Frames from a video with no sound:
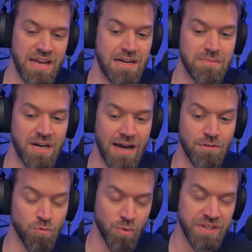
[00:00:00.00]
Anima,
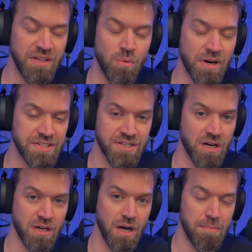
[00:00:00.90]
I really want to
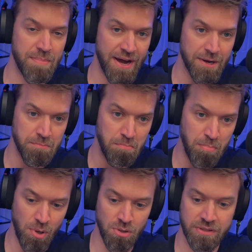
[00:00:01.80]
talk about
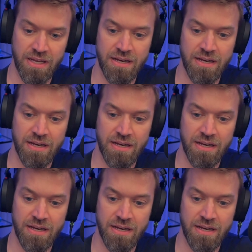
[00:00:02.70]
bulk,